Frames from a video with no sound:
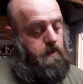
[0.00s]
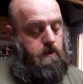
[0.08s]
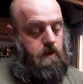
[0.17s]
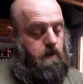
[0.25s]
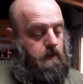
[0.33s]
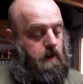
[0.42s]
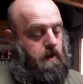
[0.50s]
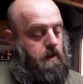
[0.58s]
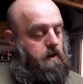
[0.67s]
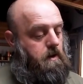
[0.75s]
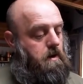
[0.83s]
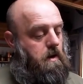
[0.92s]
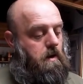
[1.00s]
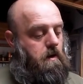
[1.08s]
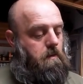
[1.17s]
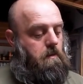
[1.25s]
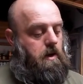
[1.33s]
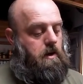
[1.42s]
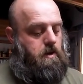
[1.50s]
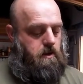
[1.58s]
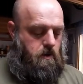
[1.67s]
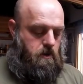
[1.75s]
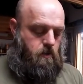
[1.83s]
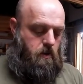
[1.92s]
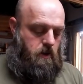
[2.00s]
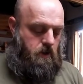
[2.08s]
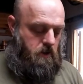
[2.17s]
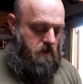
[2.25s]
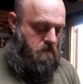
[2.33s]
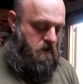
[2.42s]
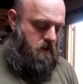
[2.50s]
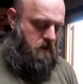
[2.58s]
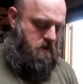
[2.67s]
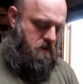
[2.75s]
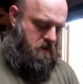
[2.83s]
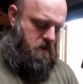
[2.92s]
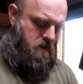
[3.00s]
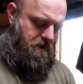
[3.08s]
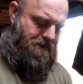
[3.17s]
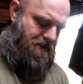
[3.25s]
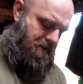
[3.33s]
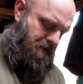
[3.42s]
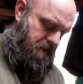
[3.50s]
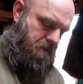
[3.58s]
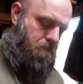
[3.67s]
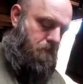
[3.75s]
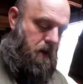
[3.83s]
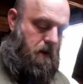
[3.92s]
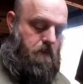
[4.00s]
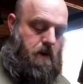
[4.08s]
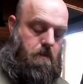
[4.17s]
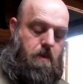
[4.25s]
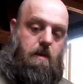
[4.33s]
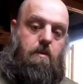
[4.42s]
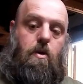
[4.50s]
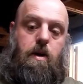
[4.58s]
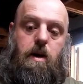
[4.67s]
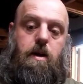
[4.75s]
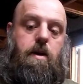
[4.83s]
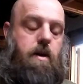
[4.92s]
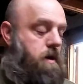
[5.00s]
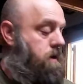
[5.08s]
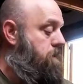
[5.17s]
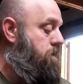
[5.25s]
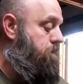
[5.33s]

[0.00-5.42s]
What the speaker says: Shove that in there. Make sure it's where it needs to be. Plop that bad boy down in there.